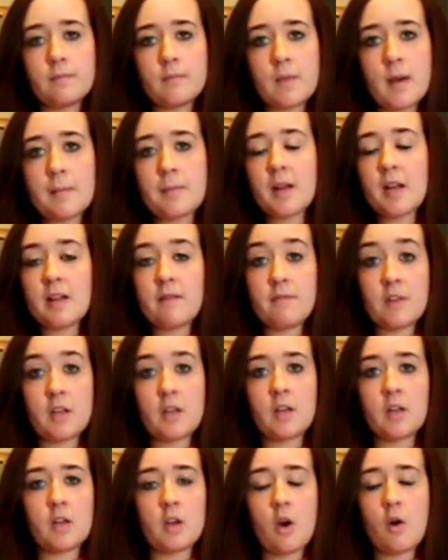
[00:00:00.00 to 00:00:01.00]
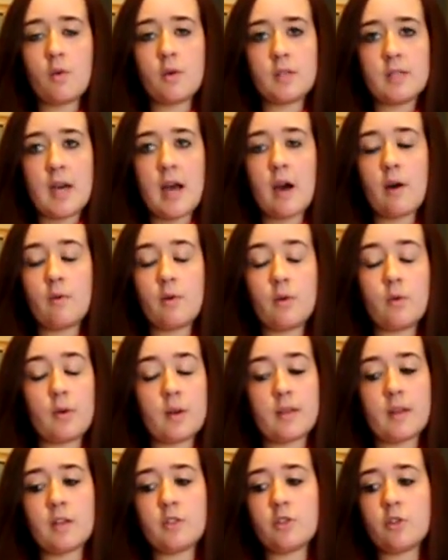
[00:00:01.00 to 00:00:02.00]
I'm not even going to go into how
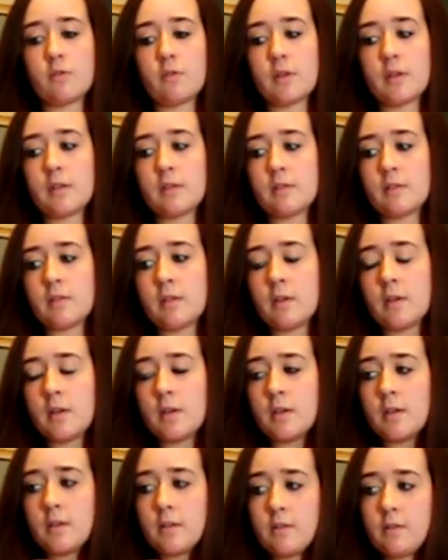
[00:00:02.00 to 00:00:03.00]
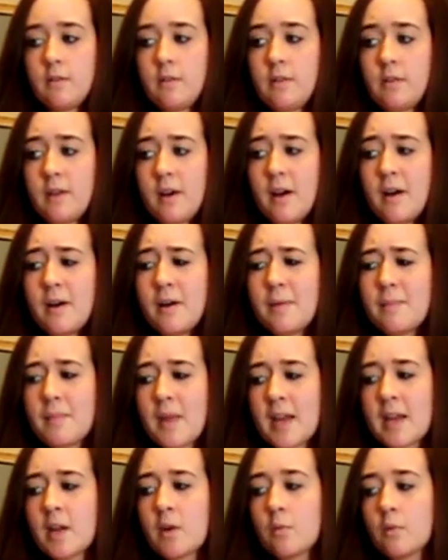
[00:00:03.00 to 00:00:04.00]
annoying that joke is.
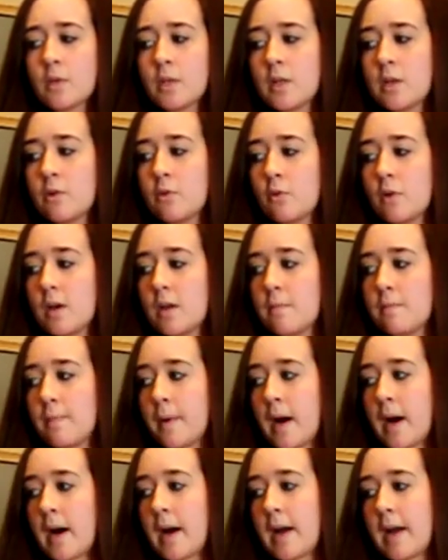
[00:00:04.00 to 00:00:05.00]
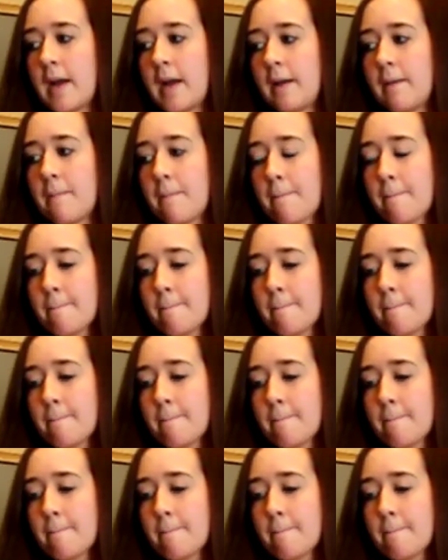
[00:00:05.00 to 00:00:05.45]
I get really annoyed by